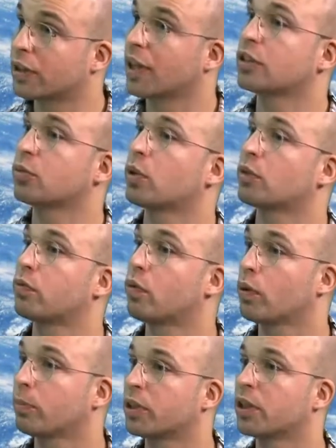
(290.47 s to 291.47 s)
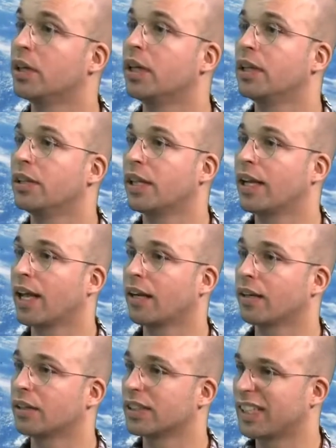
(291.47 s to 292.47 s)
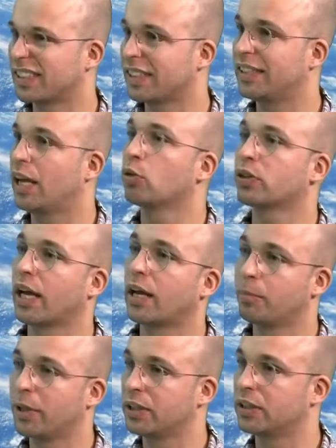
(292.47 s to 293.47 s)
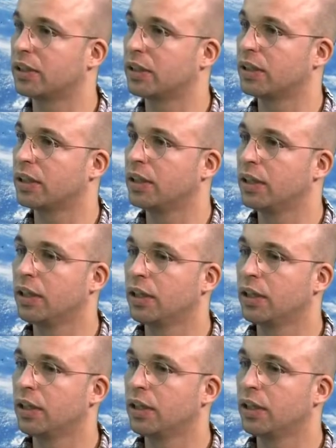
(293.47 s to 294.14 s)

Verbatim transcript: That's what formed the Netherlands as a delta, basically.